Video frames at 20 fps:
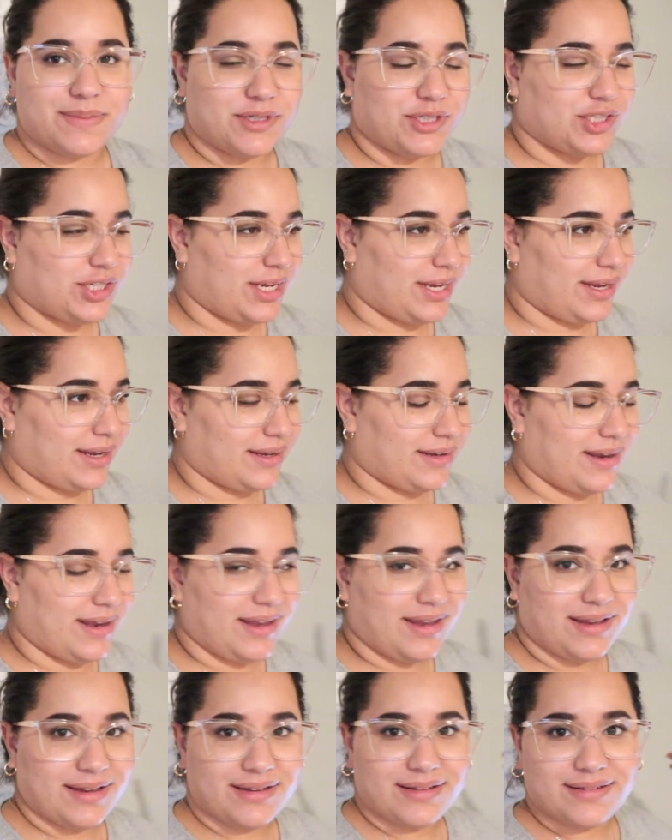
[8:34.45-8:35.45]
machine
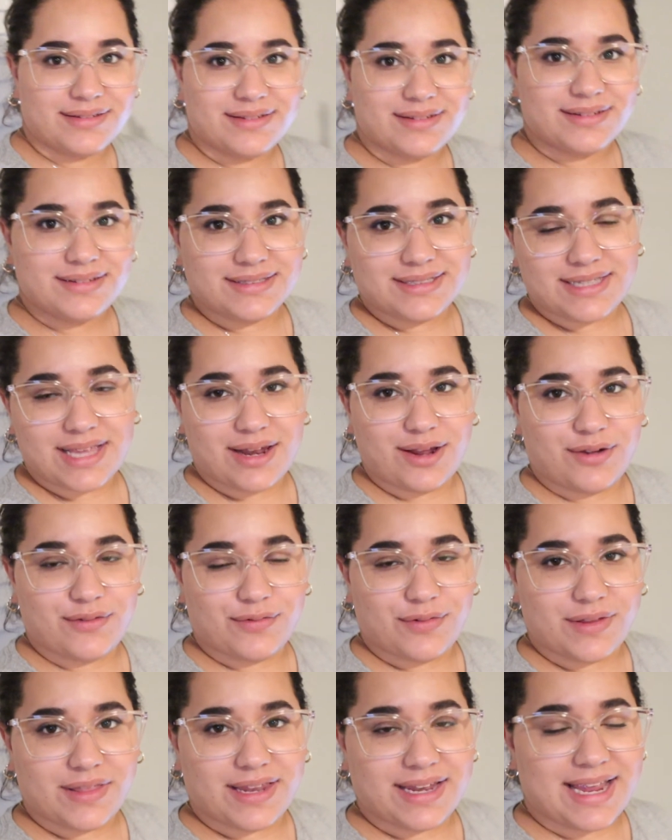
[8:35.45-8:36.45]
set
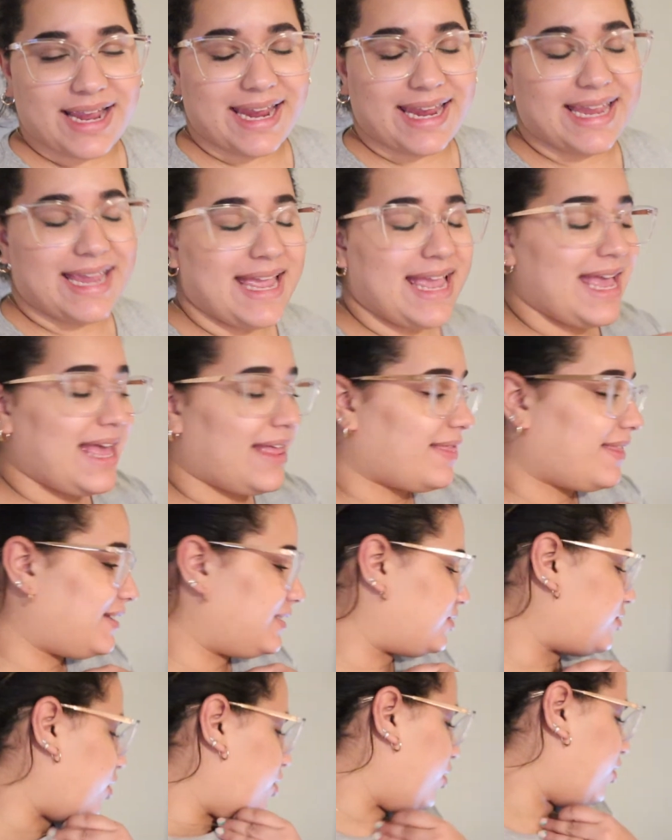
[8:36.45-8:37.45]
up for the night.
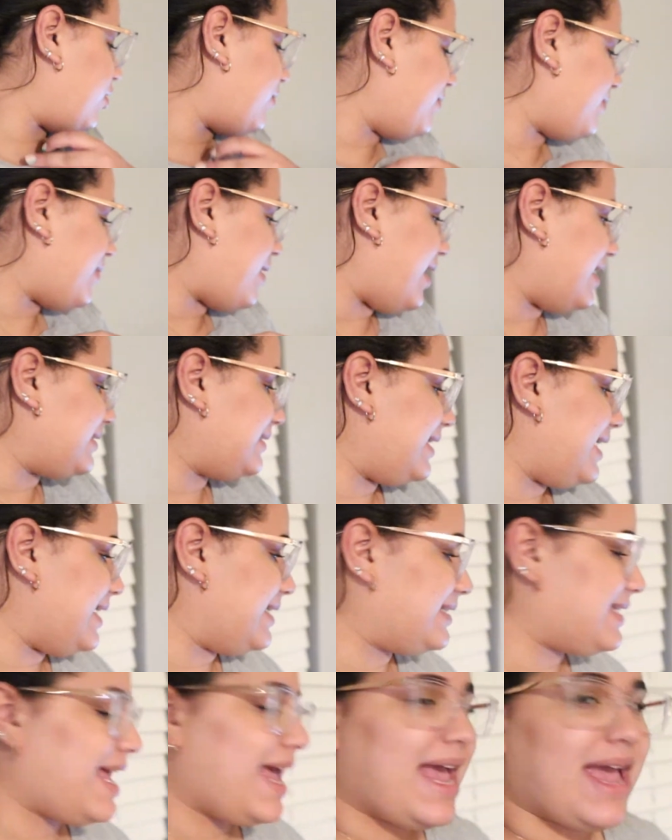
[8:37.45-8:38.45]
This whole
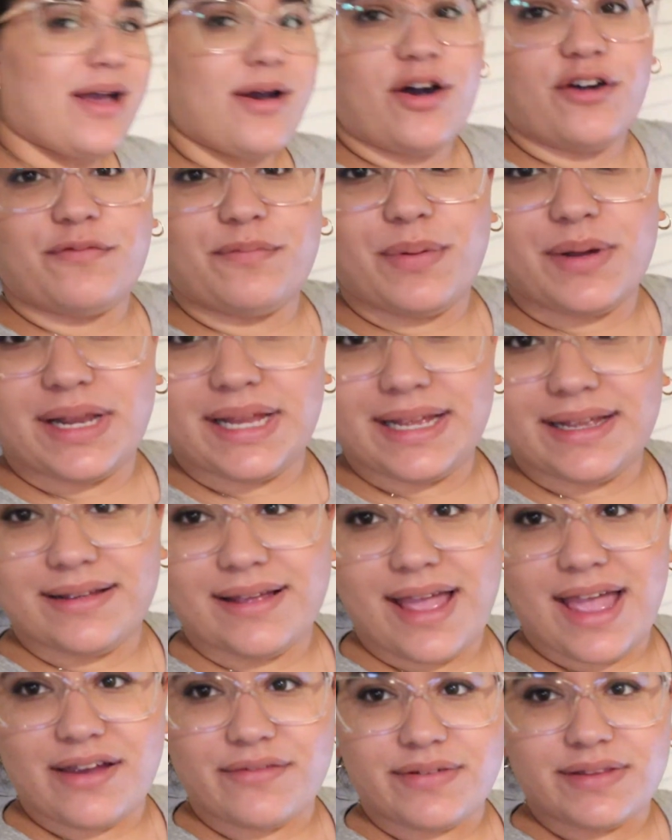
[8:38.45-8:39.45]
process of putting
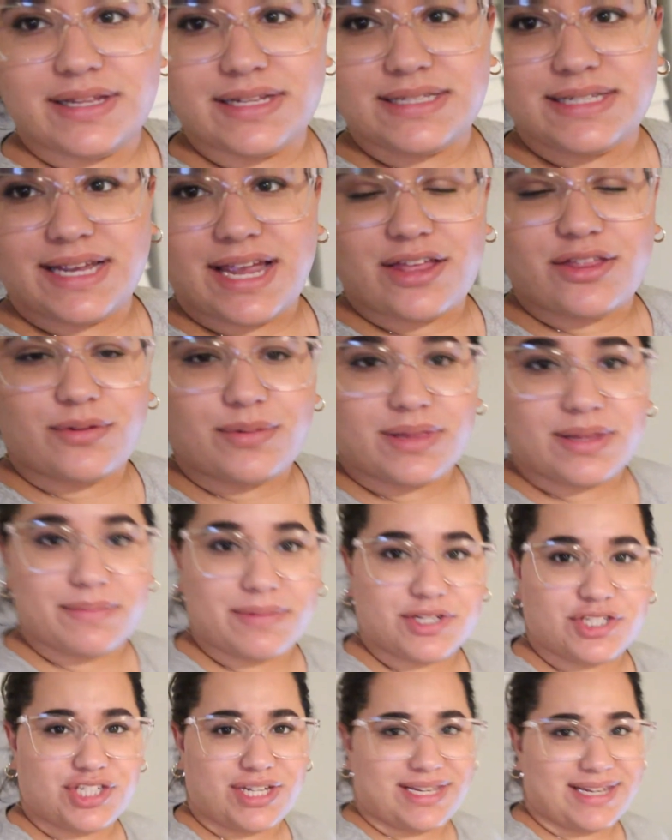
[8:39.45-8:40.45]
everything together with the
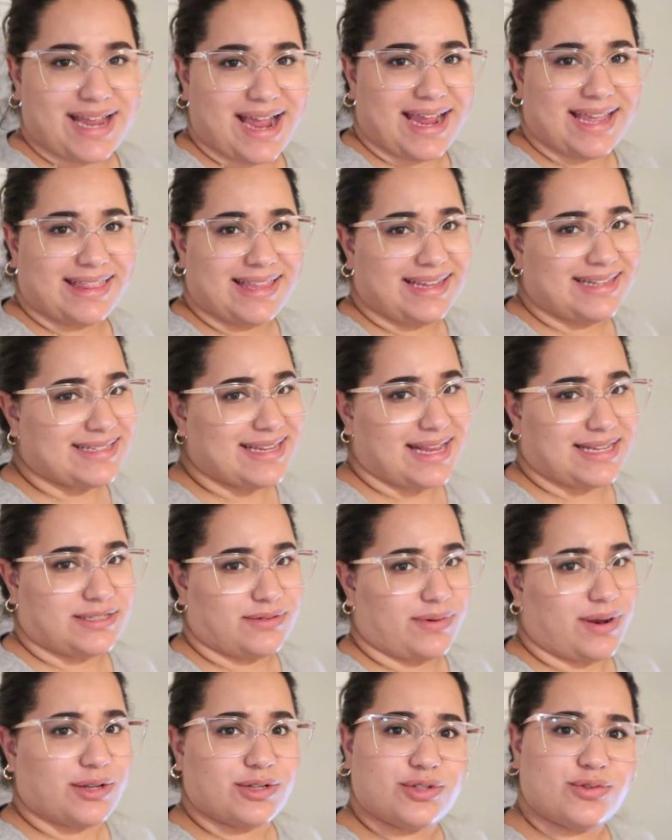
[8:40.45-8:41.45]
machine, I think it takes
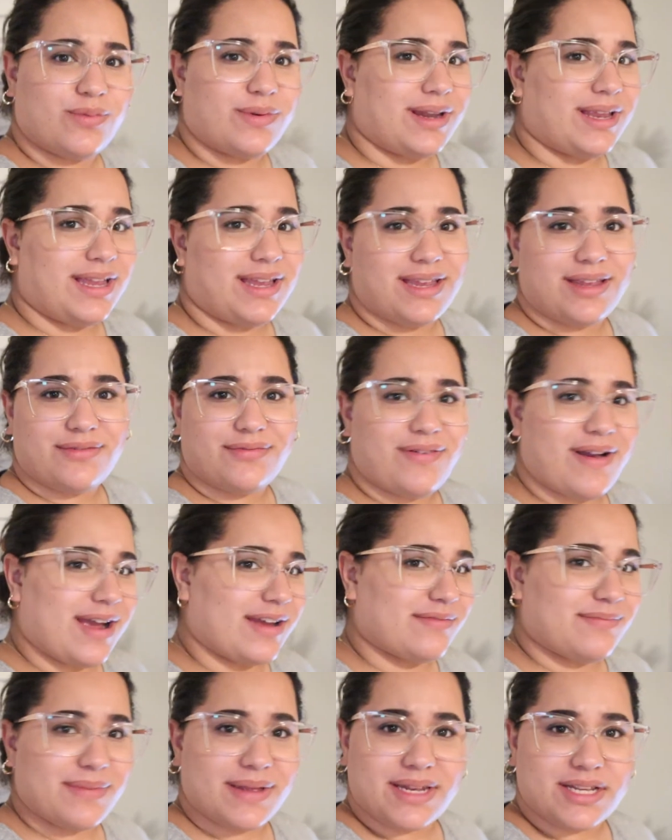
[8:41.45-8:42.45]
around
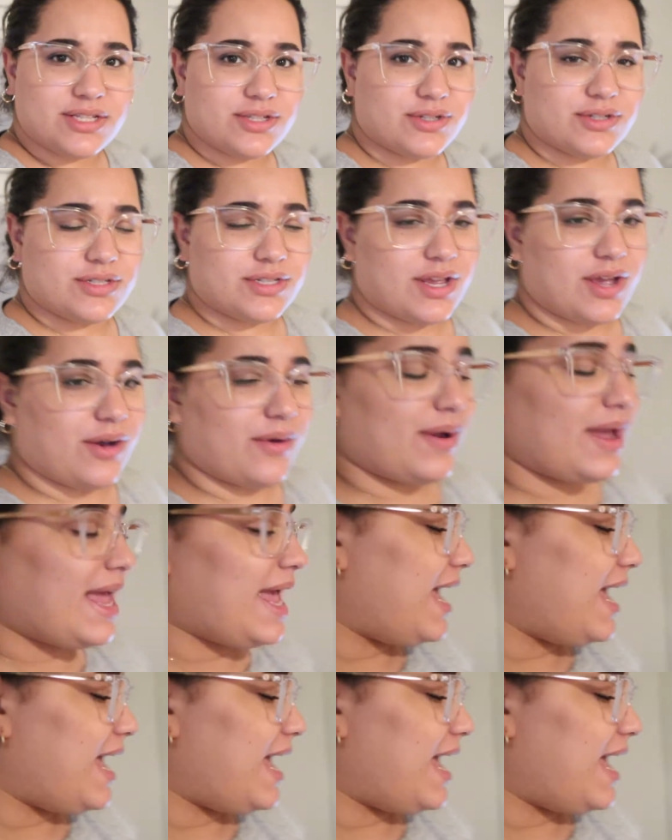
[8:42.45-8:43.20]
25 minutes or so,